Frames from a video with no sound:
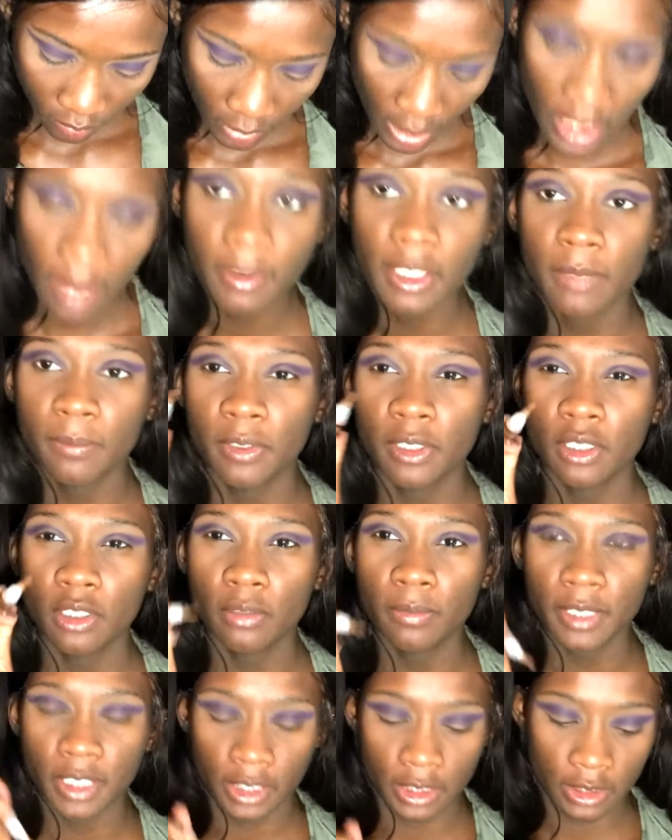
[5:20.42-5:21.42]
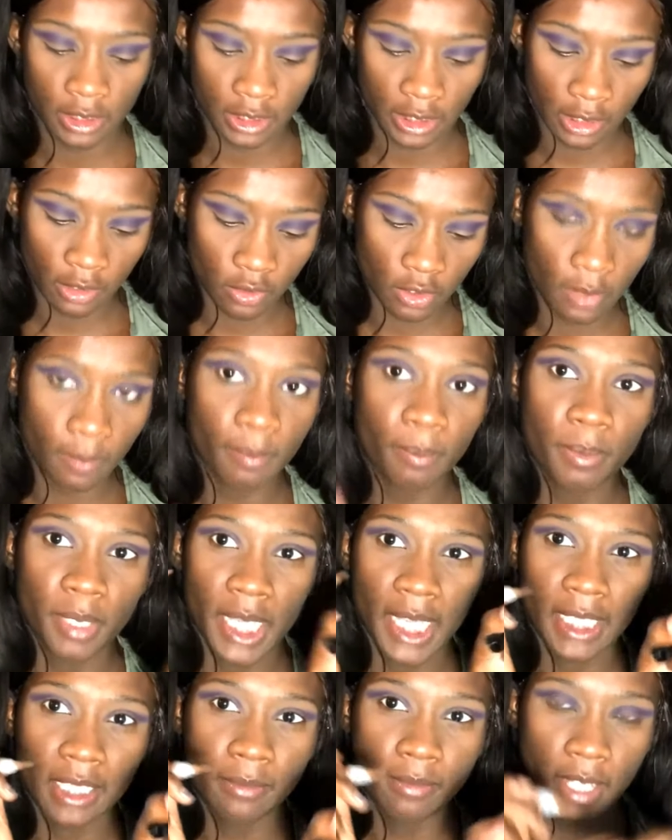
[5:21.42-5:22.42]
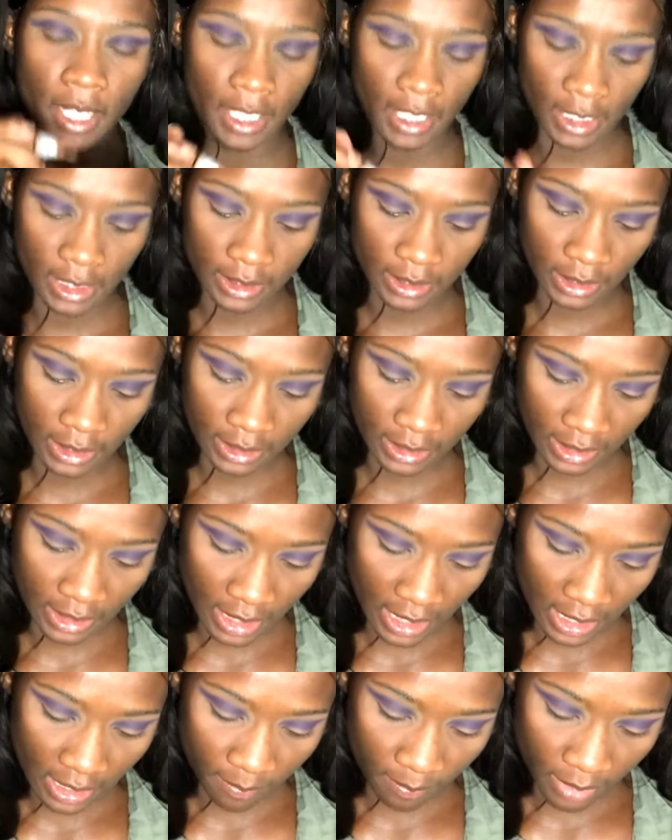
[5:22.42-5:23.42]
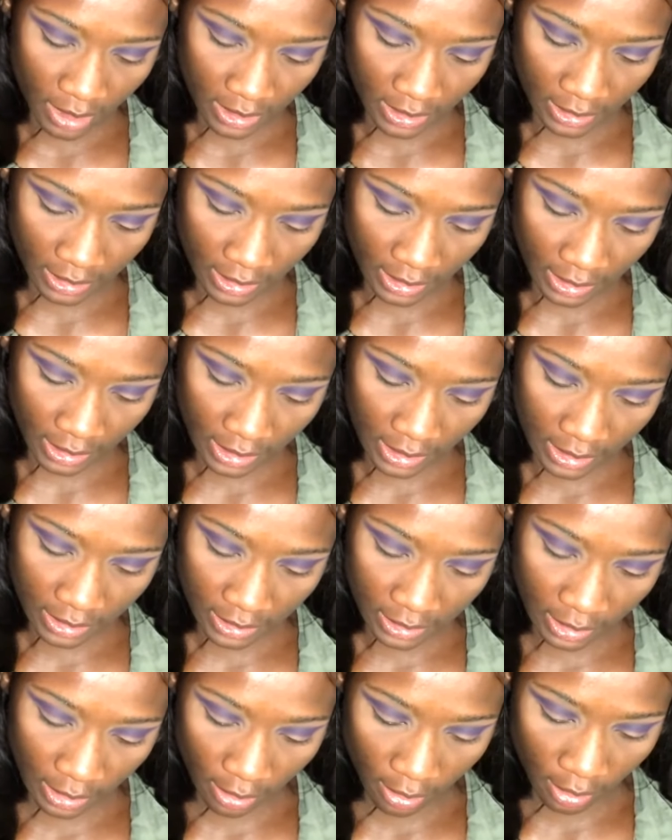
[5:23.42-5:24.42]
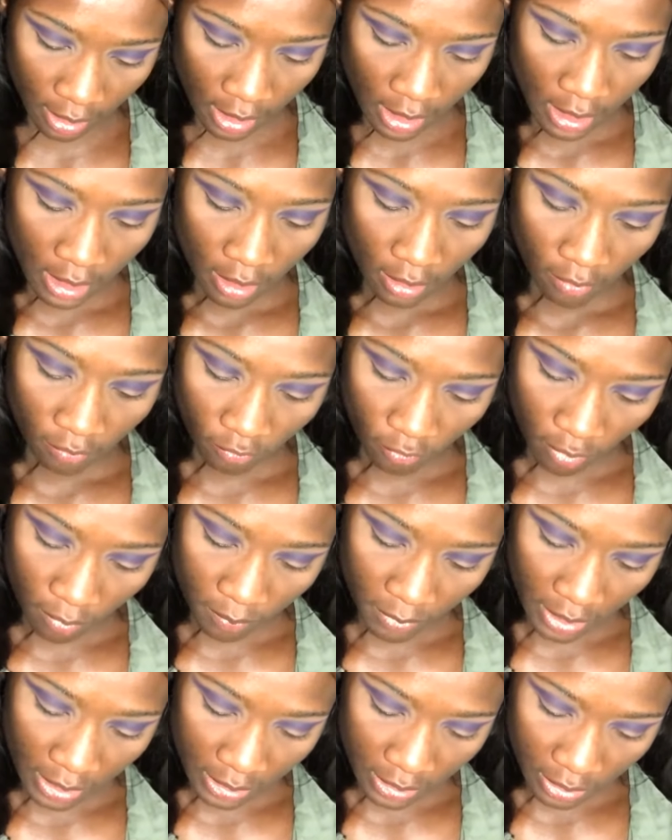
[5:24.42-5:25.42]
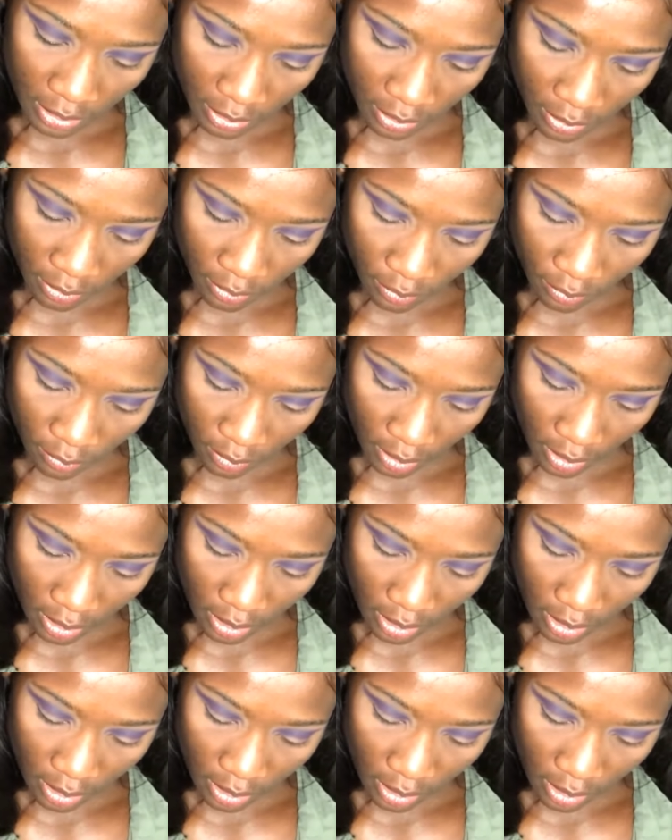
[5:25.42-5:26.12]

And I'm going to put a little bit of concealer on the back of my hands because it kind of makes it easier for me to